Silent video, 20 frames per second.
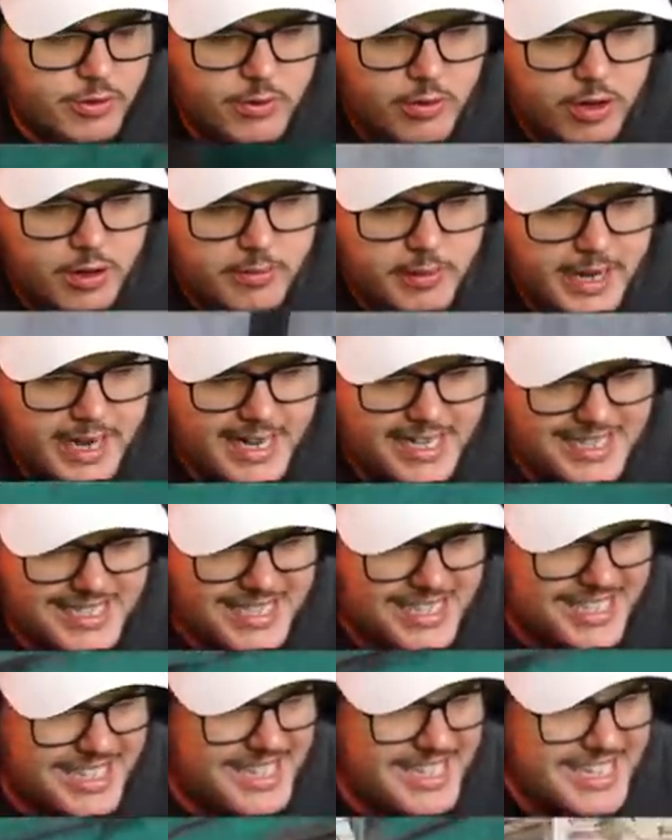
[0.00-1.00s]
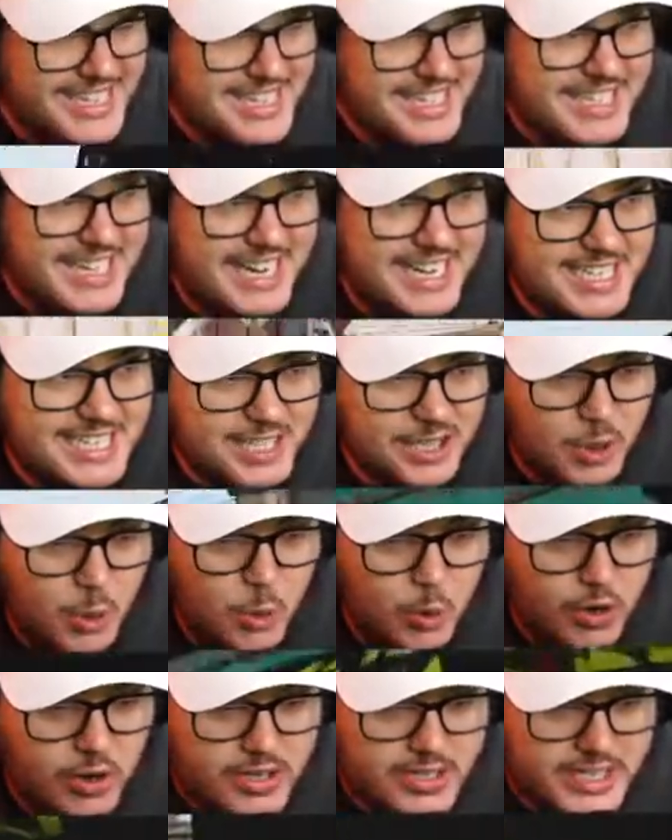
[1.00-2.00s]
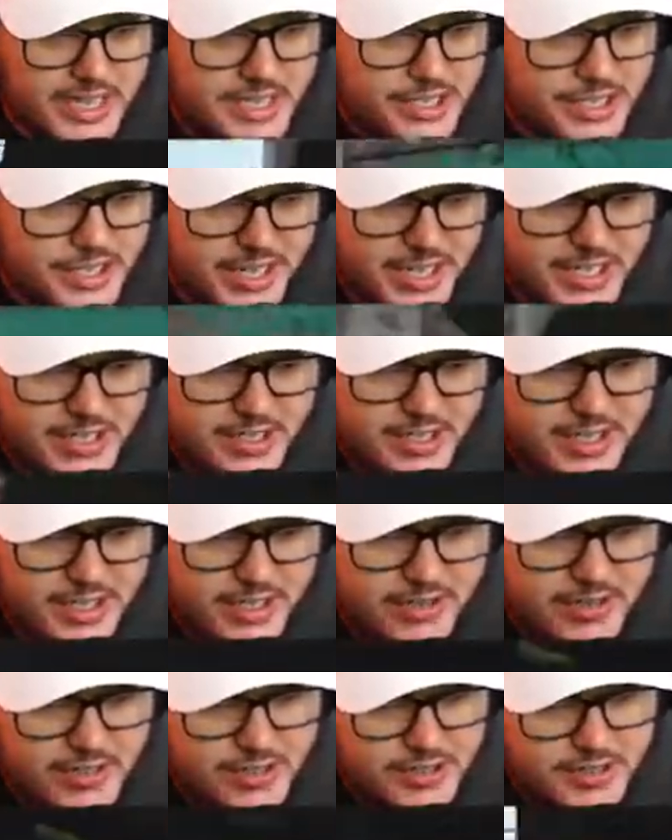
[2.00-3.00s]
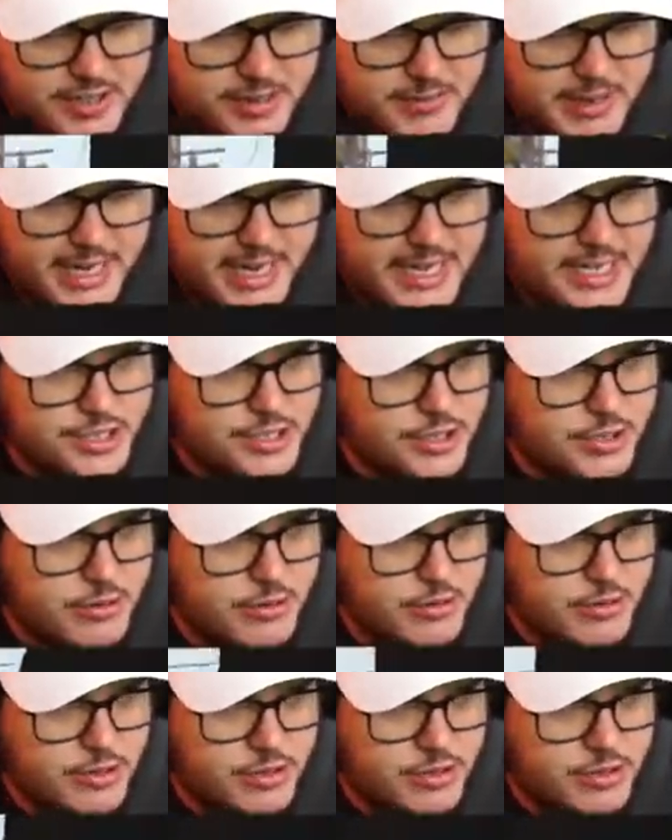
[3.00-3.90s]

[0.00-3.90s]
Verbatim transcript: a wall by accident. That is the worst, actually. Yesterday during the stream, I had two